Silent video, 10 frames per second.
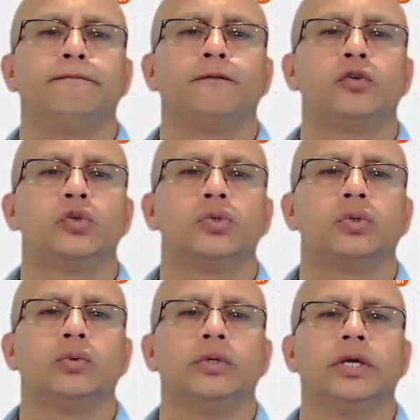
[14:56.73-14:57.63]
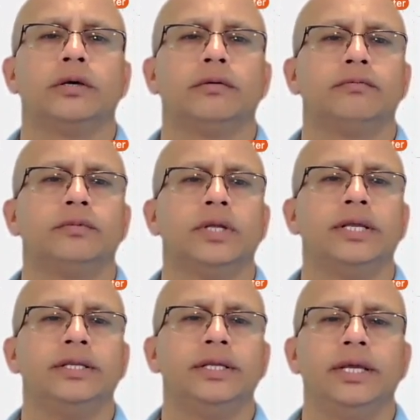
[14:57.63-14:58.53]
So we have
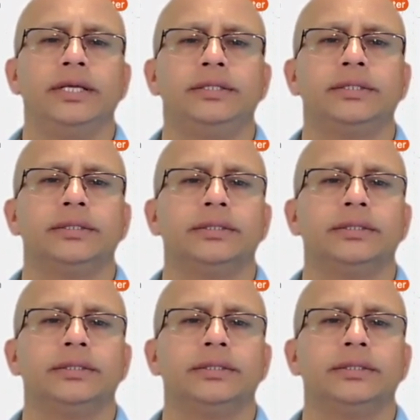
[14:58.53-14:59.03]
98.